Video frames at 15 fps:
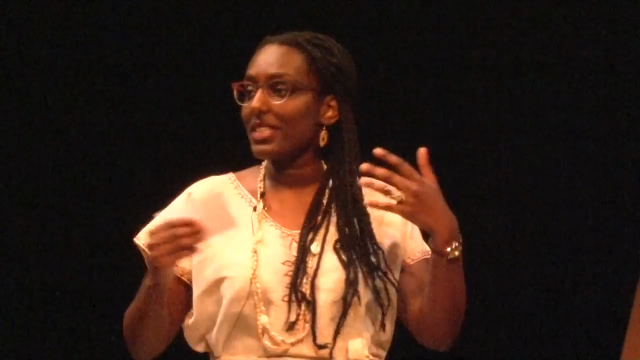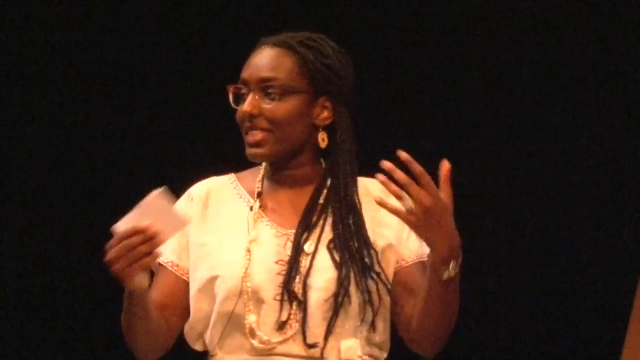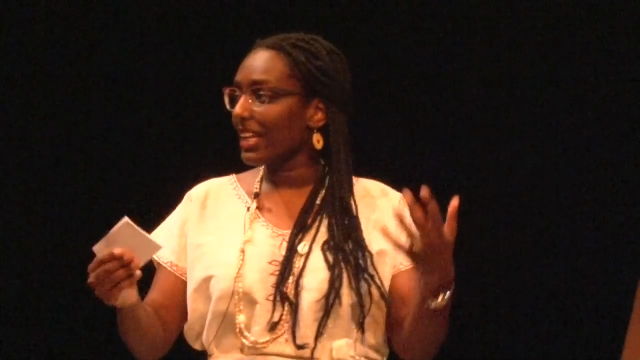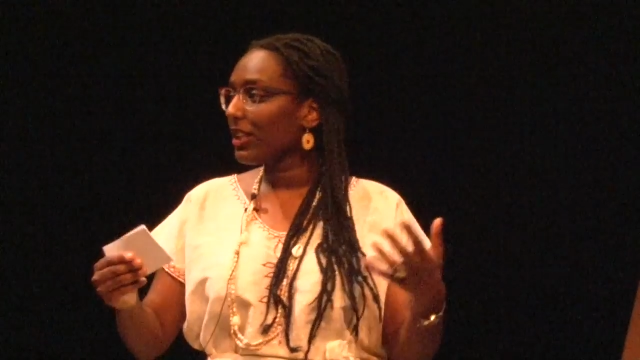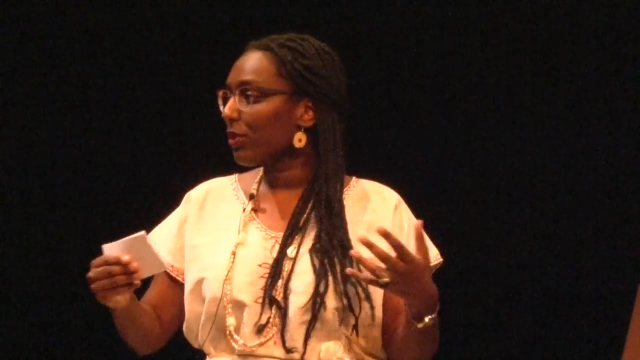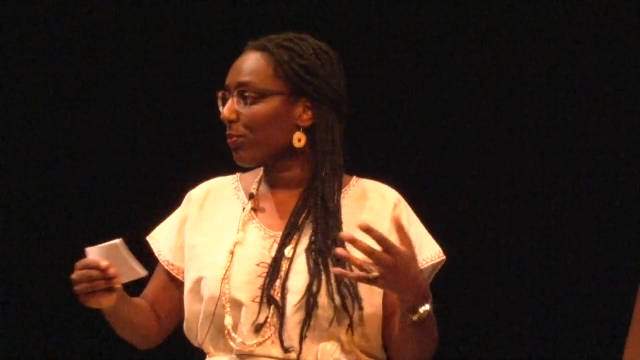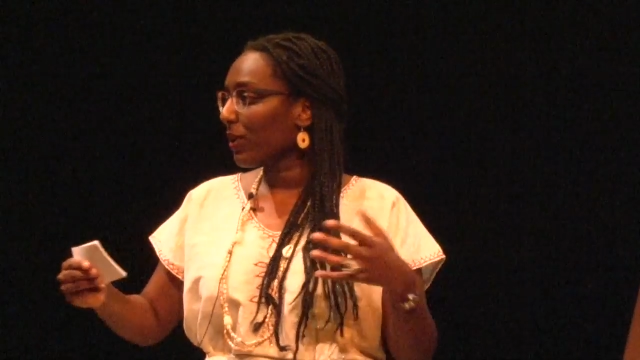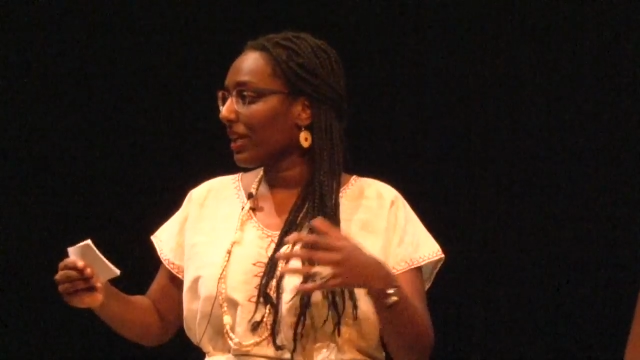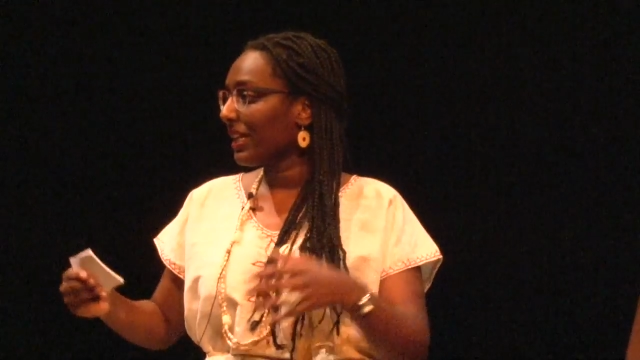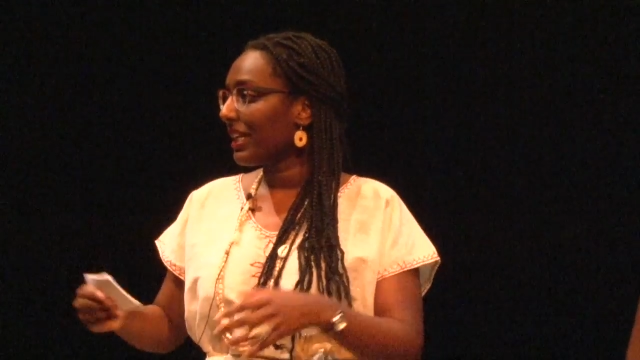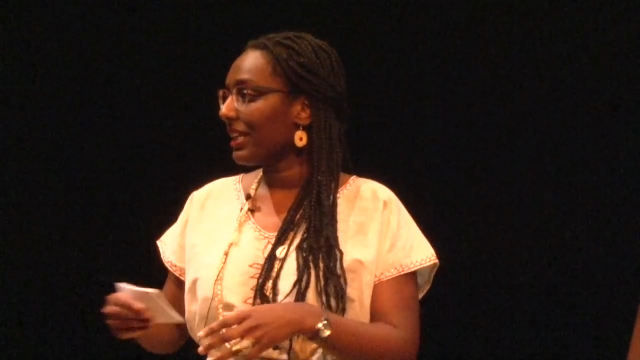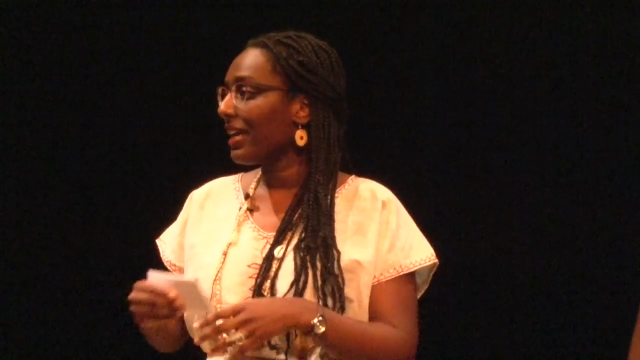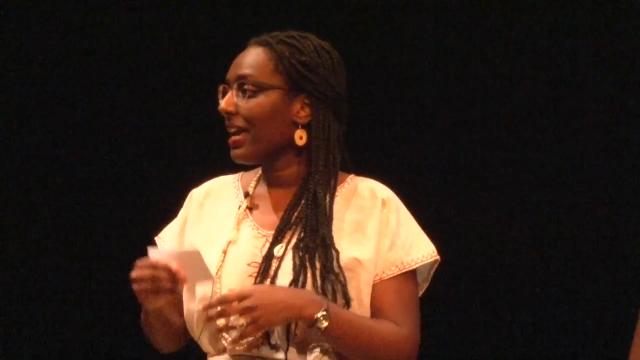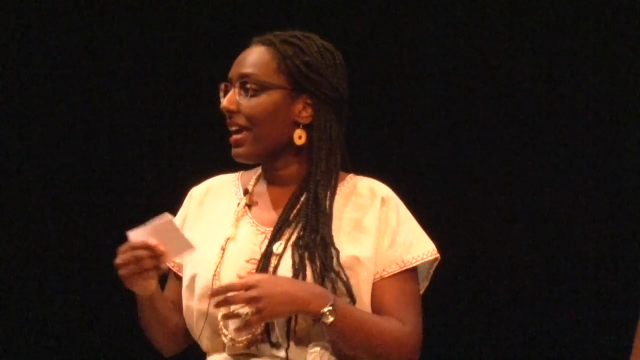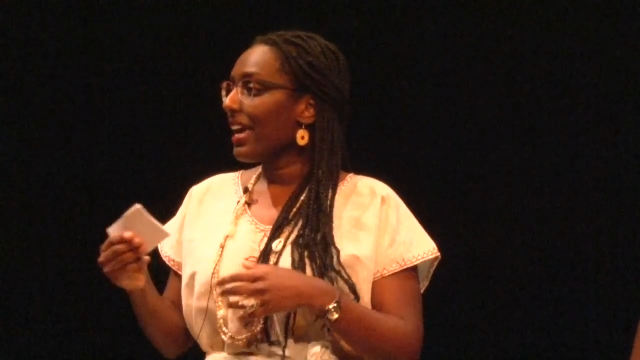
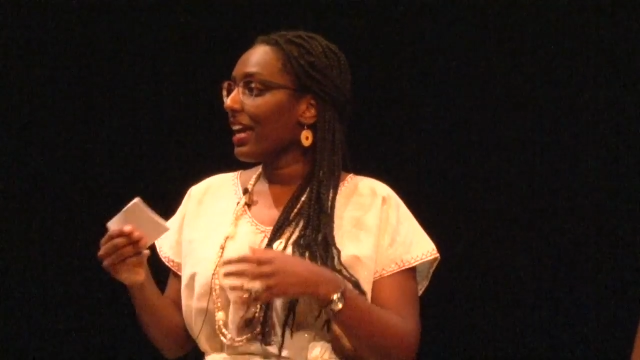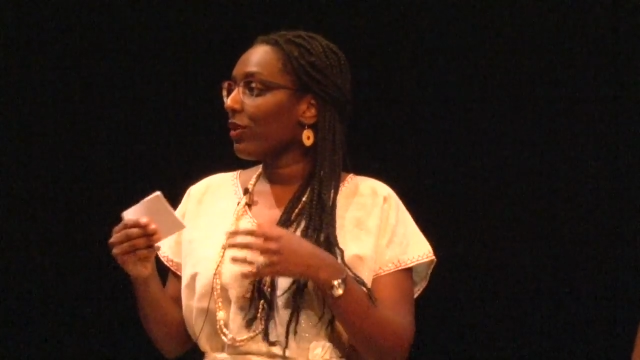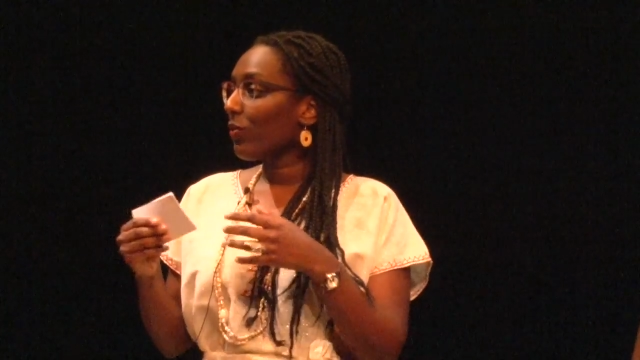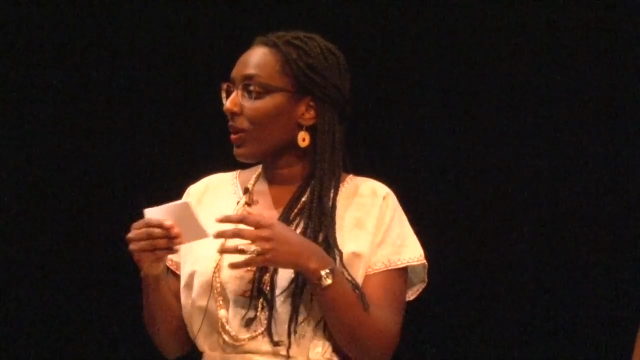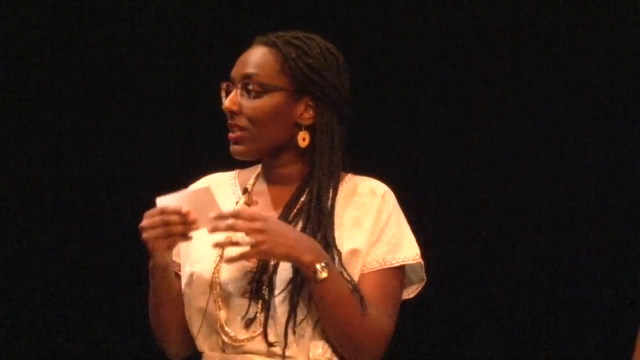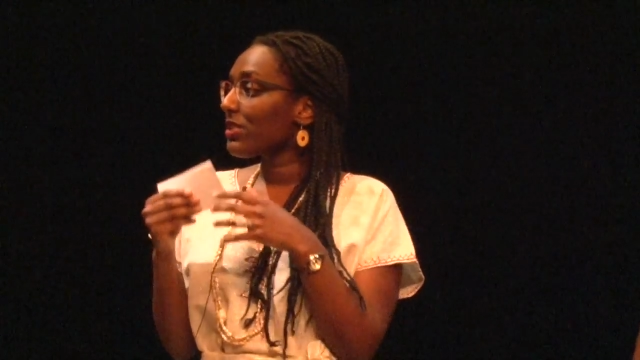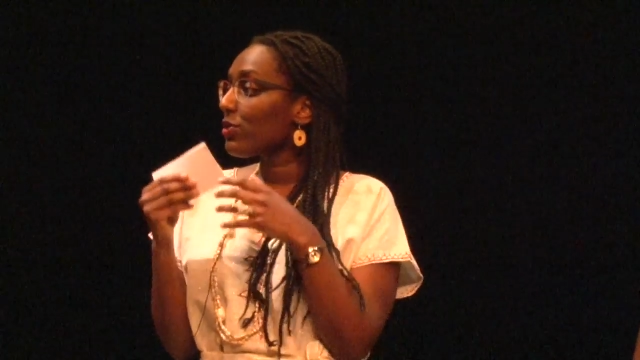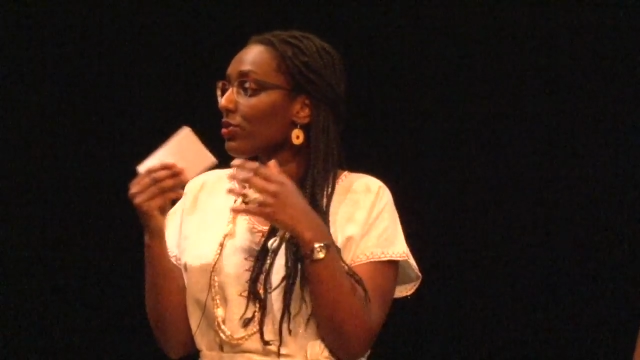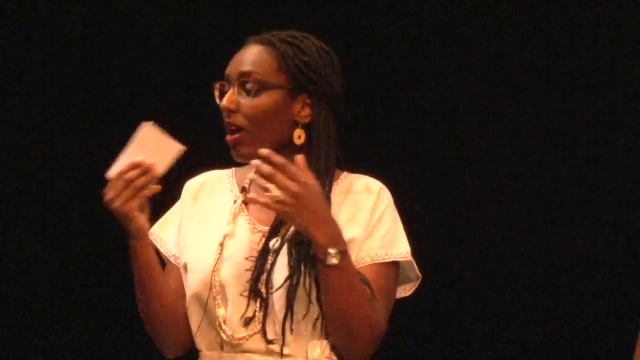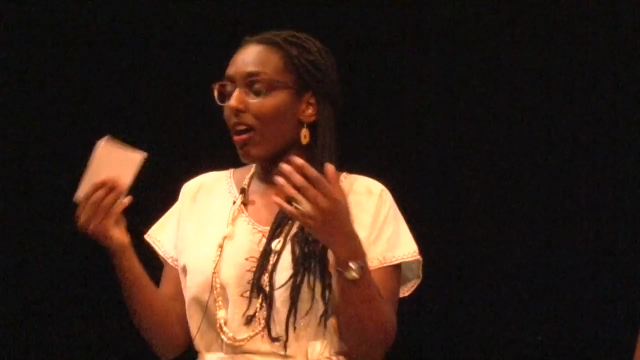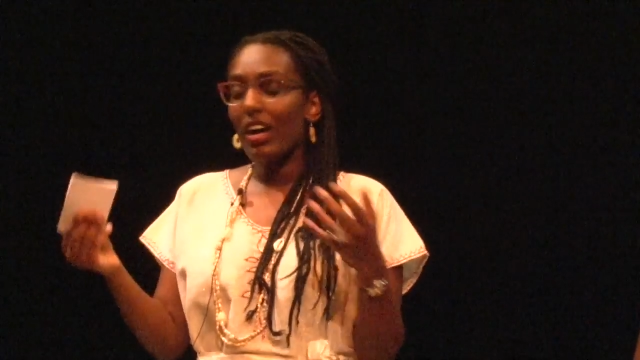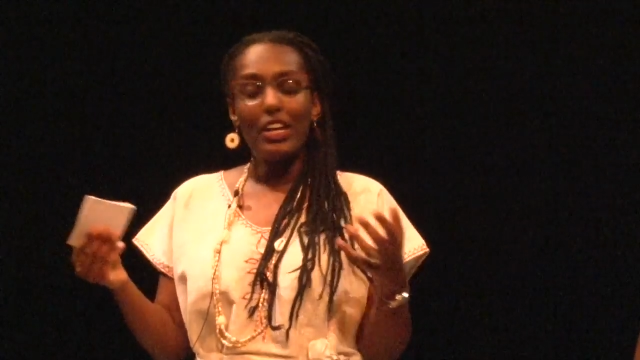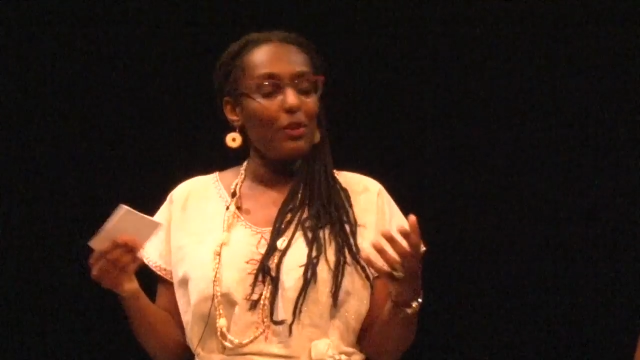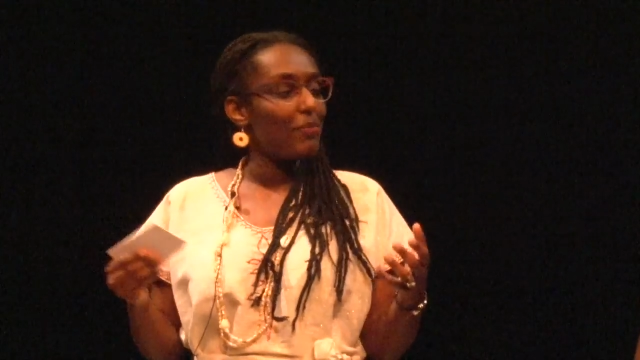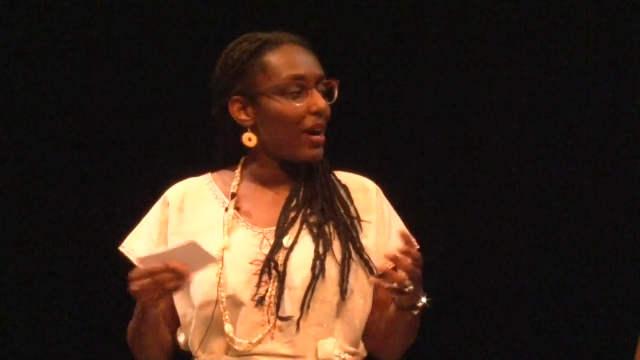celebrated and one to
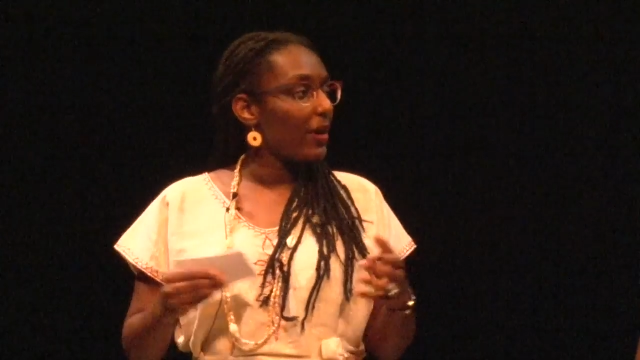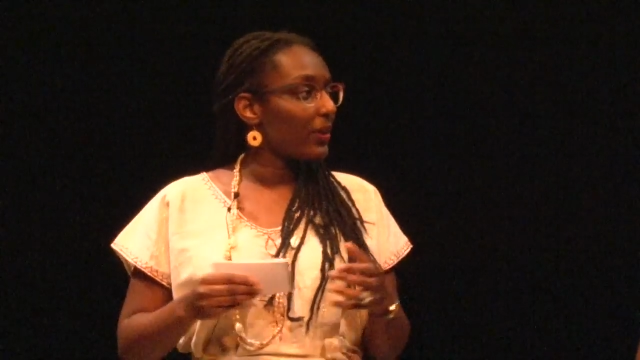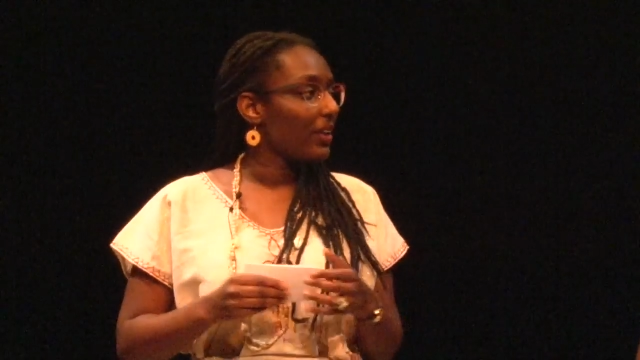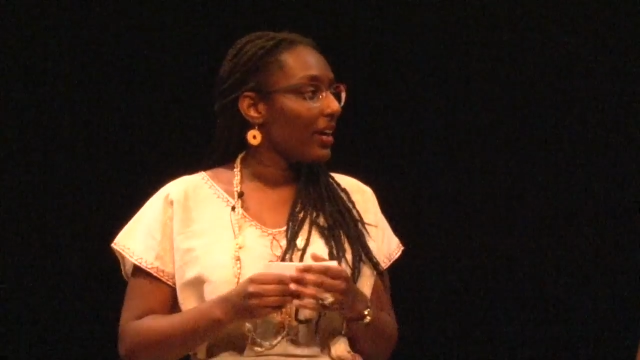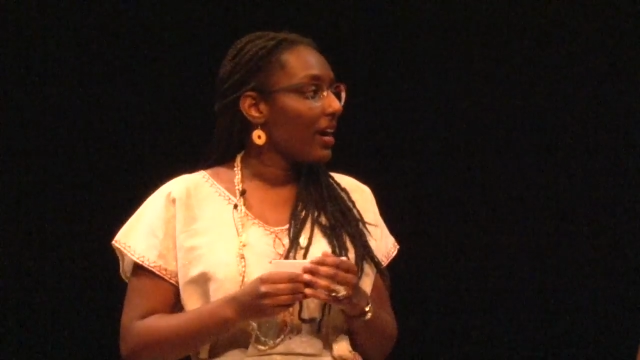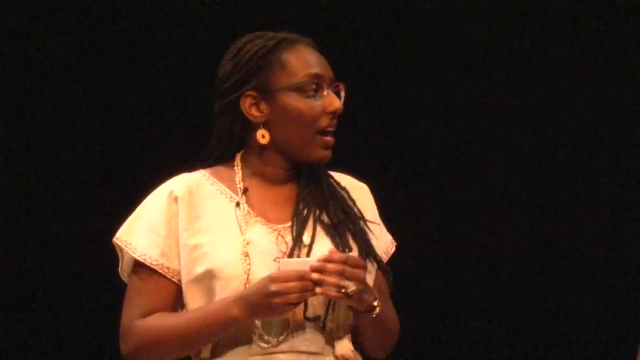talk about.